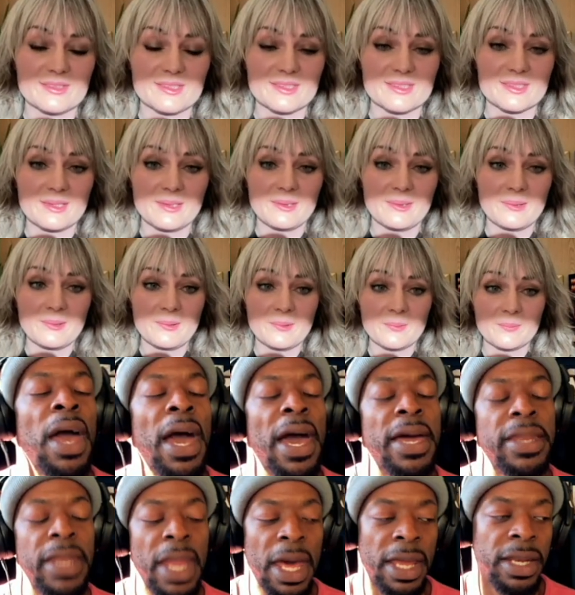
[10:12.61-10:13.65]
Okay.
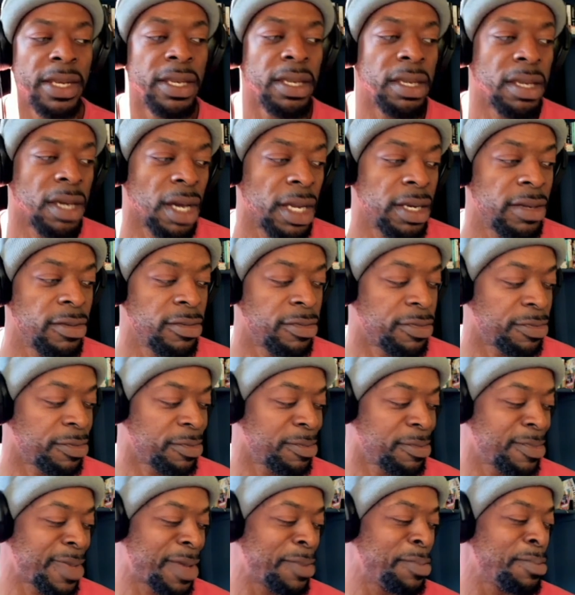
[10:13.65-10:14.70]
And kind of
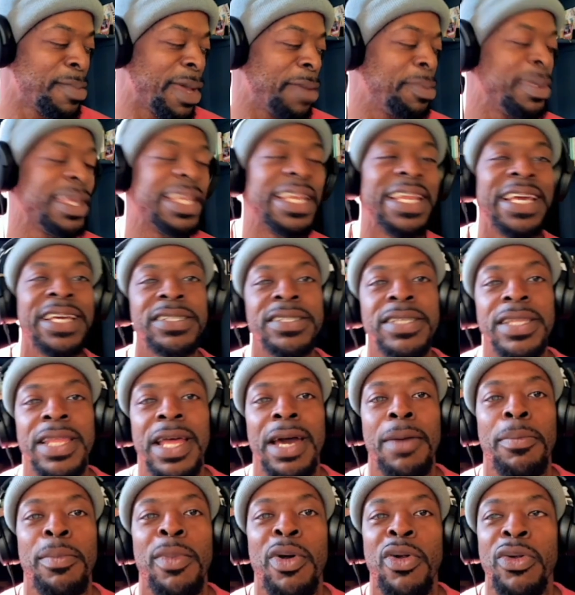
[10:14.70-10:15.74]
maybe linked to
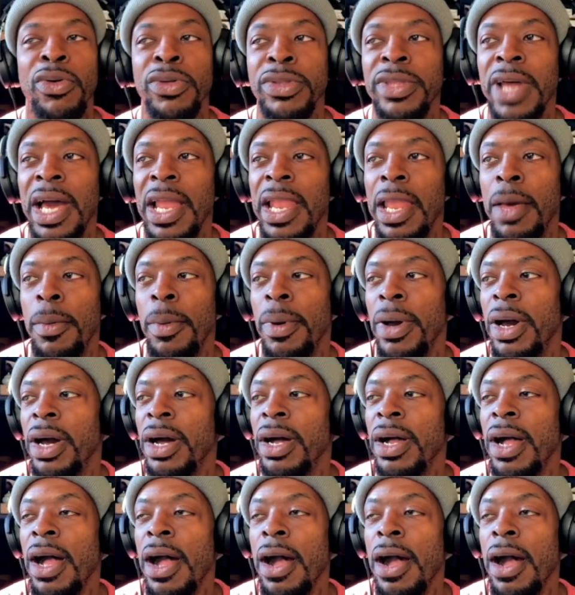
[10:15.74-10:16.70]
that moral dilemma,